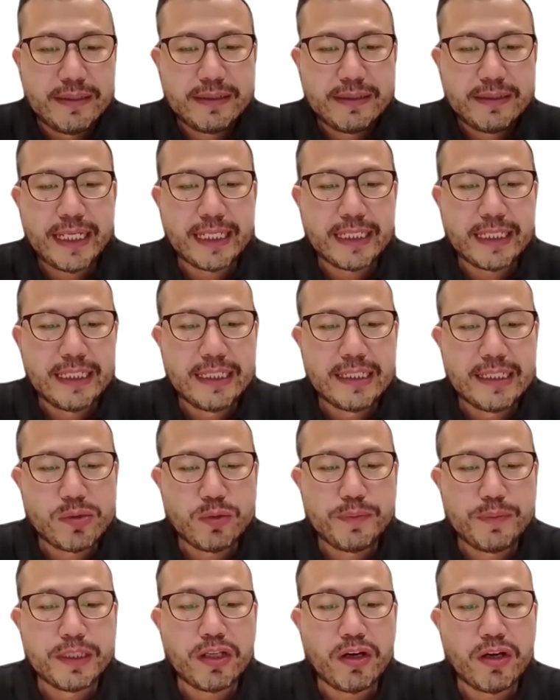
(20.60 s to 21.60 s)
tech leaders
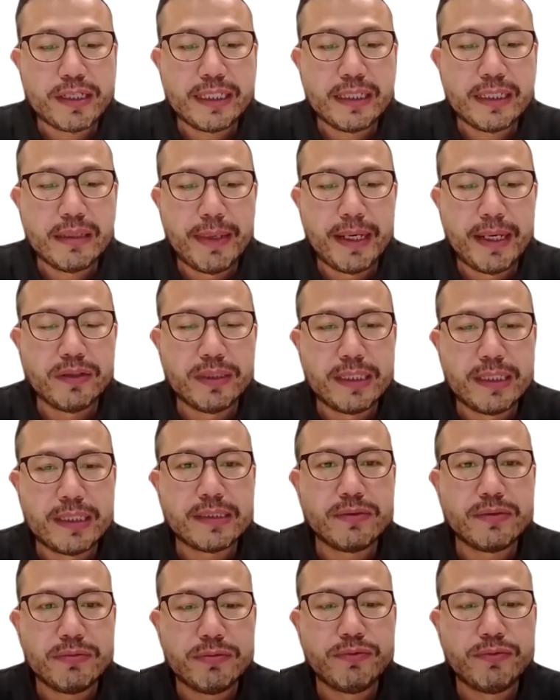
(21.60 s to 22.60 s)
will be talking about is
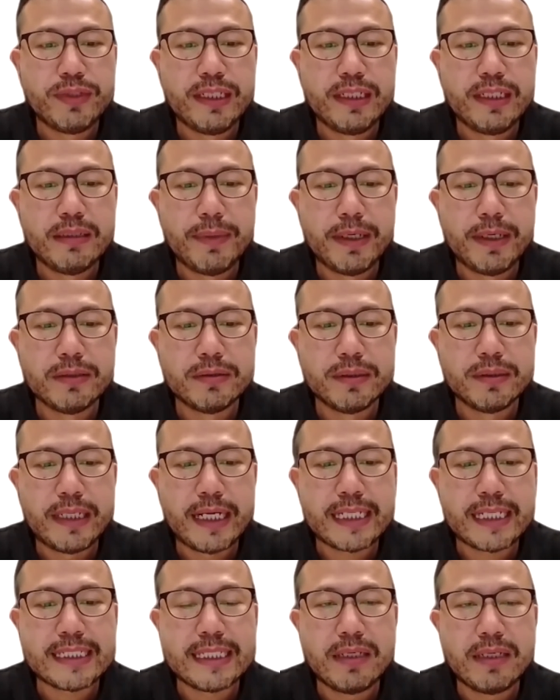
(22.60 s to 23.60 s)
really about
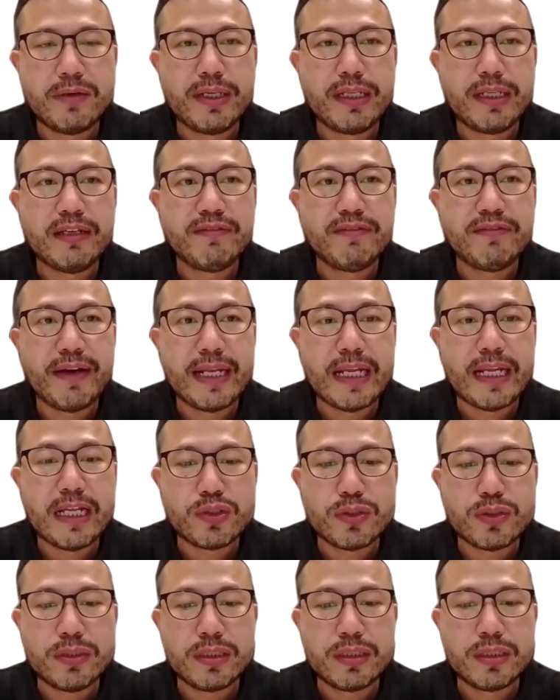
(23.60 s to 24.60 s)
accelerating
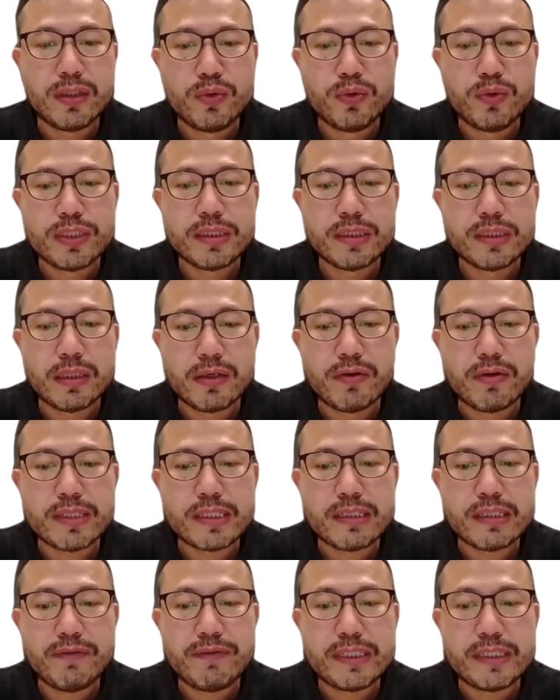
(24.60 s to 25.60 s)
financial inclusion across
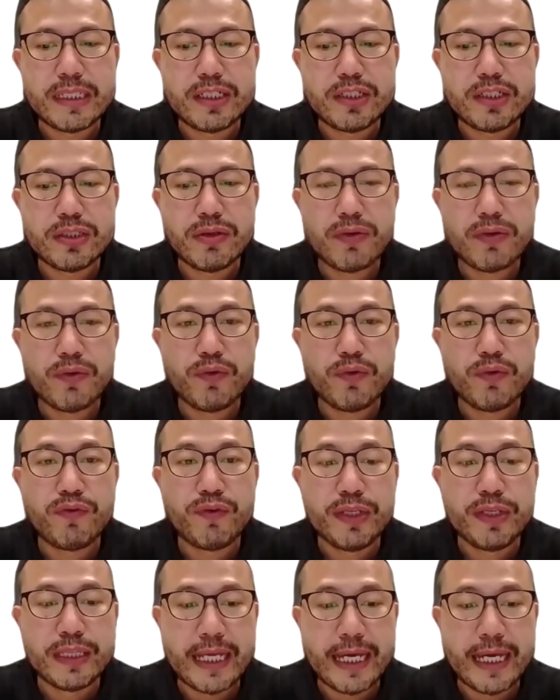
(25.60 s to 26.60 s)
Southeast Asia through
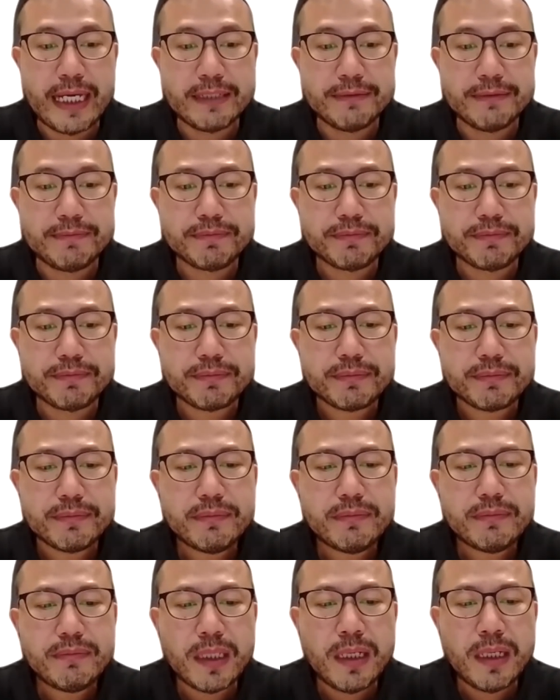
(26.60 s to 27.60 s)
Fintech.
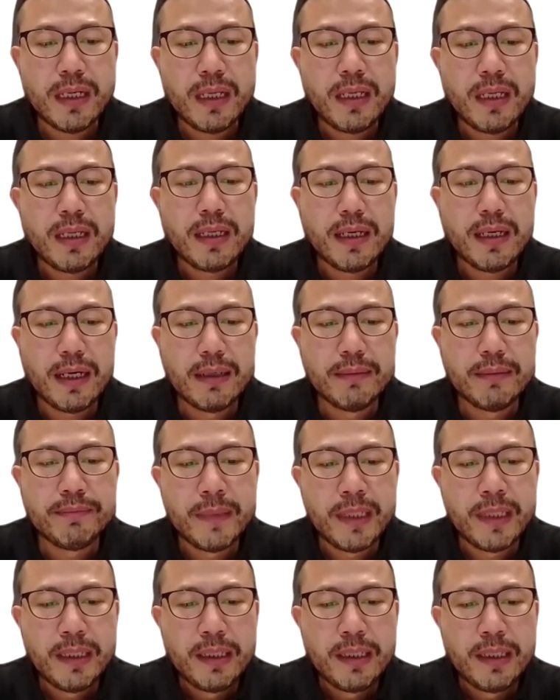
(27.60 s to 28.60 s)

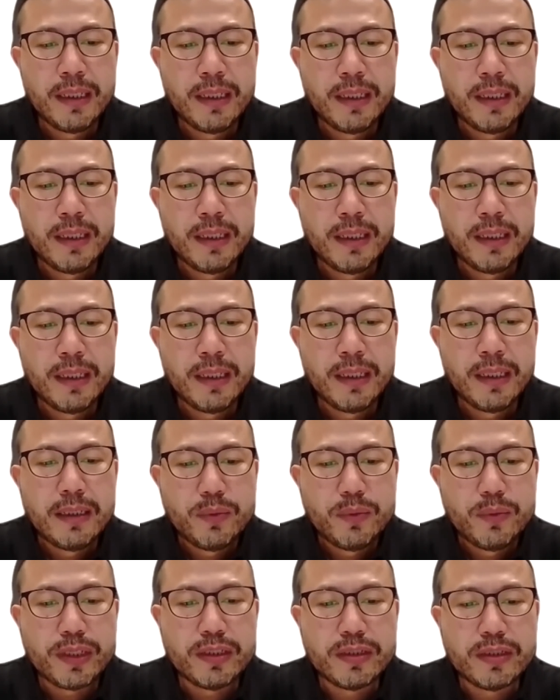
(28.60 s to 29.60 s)

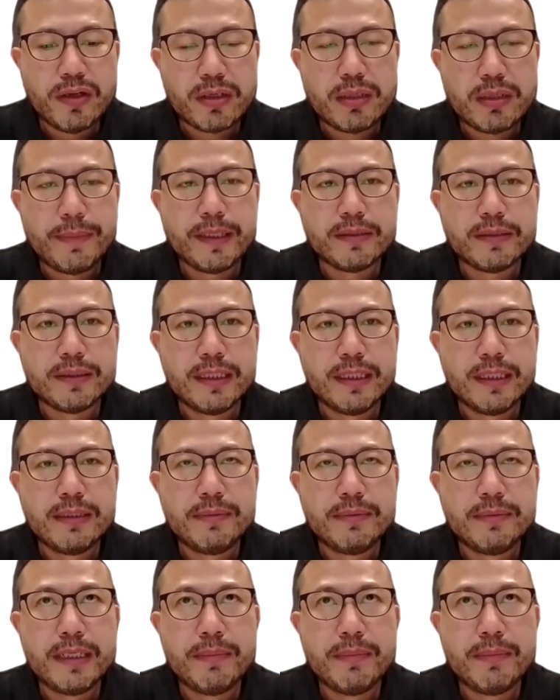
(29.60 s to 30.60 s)
We're going to talk about a
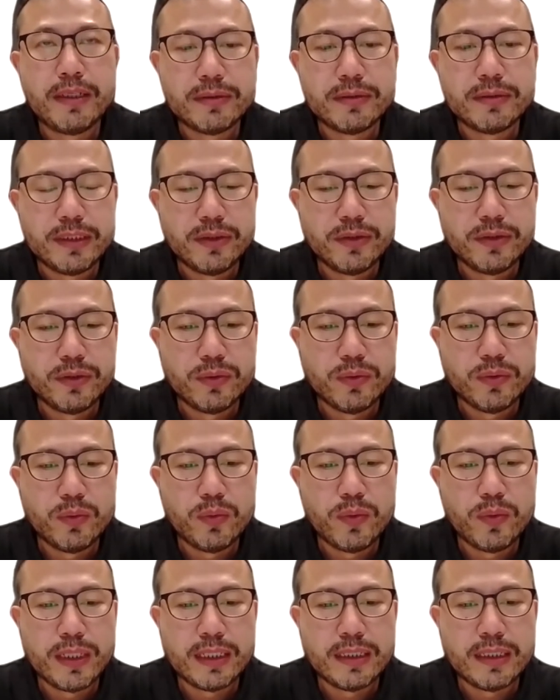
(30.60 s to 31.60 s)
little bit about,
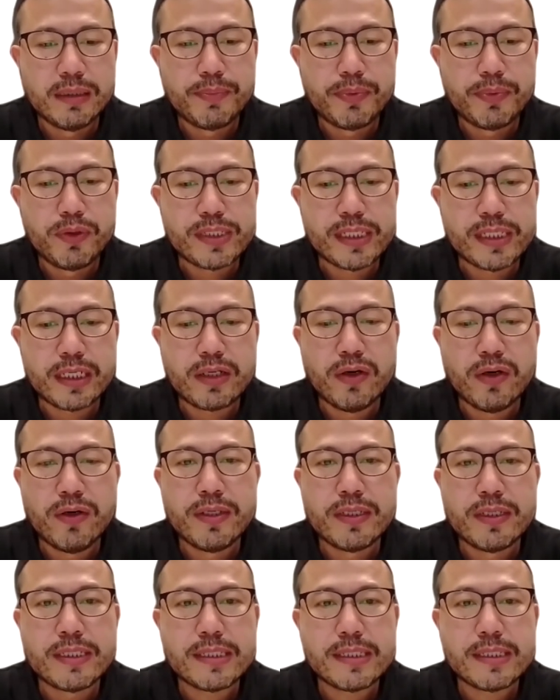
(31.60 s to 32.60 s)
what are the pros and
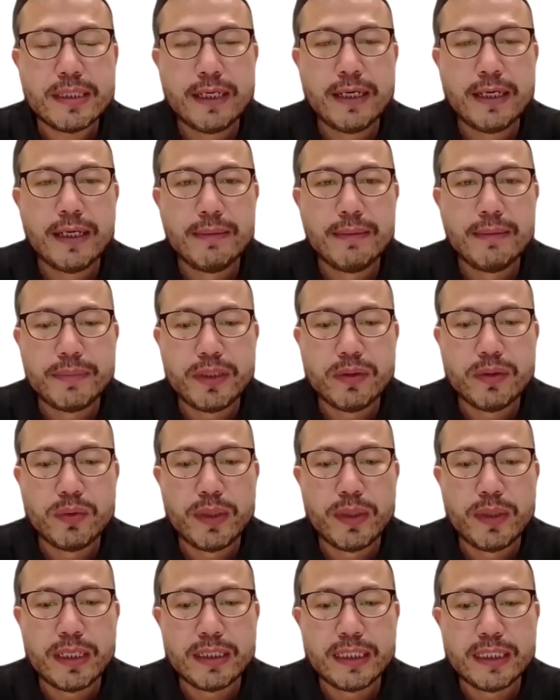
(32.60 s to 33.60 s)
cons, what
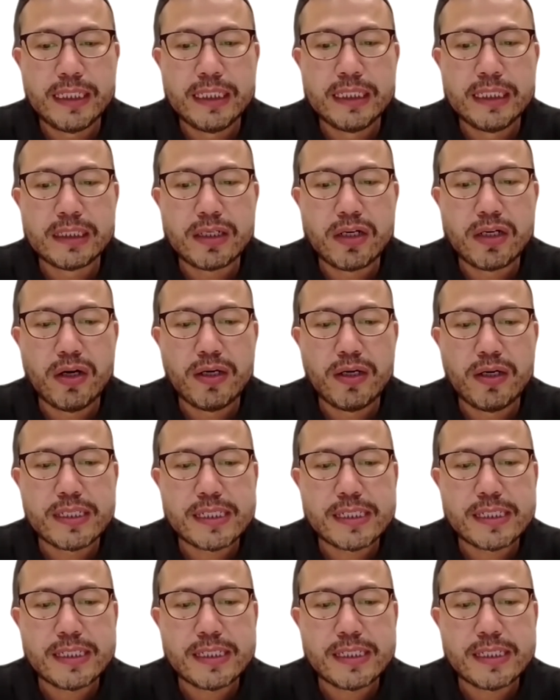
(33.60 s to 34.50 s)
are the hidden costs,